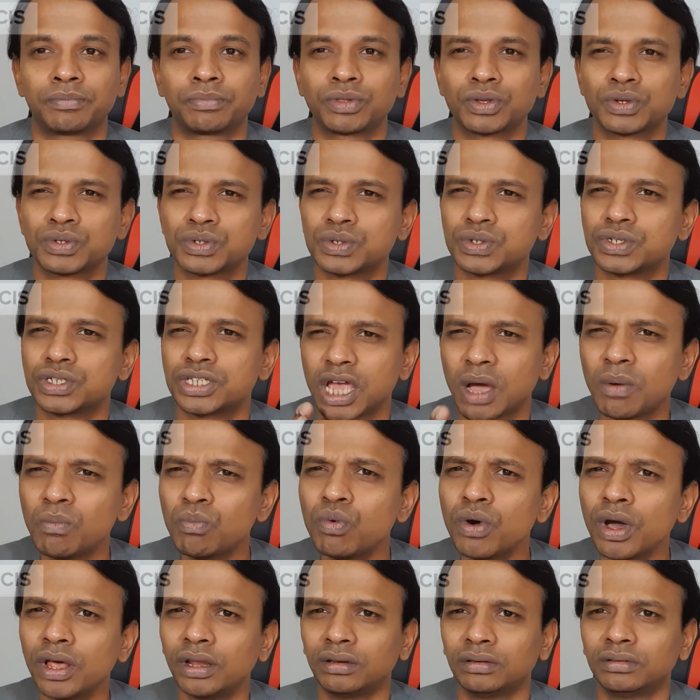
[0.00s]
So
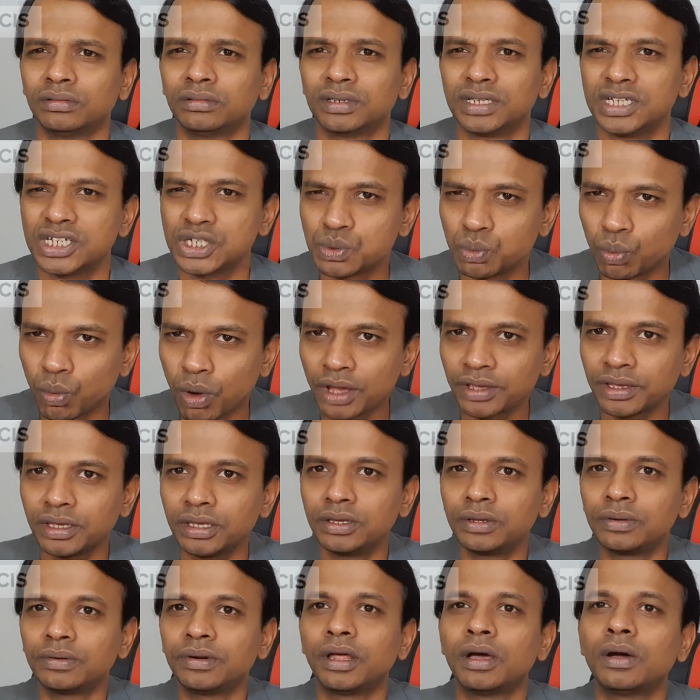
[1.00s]
someone is walking
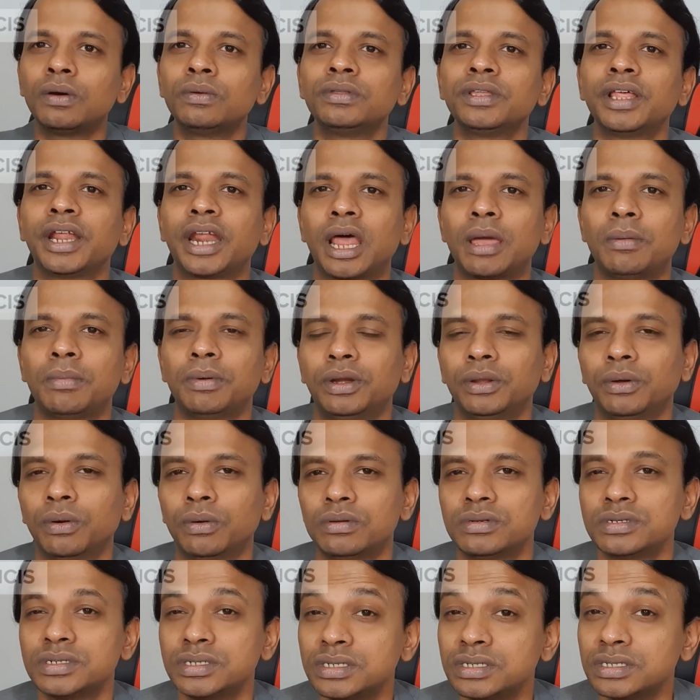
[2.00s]
you down the rabbit hole
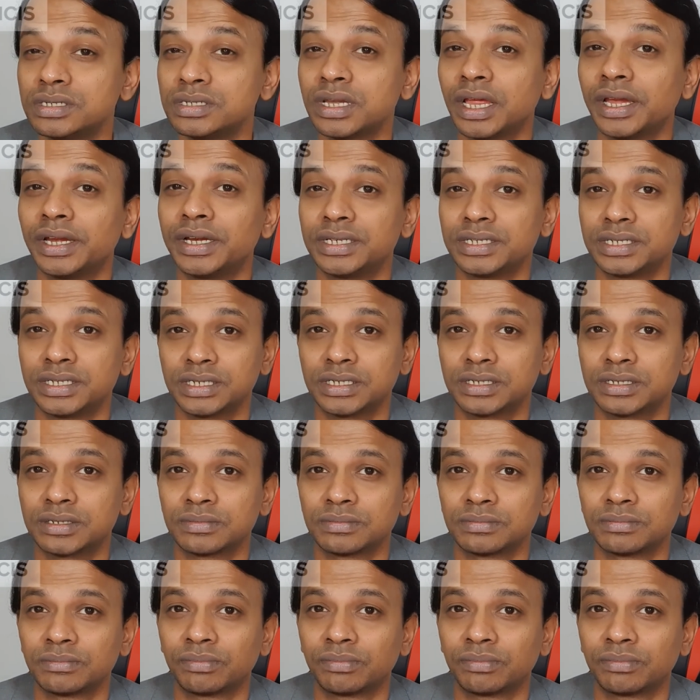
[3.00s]
since 96.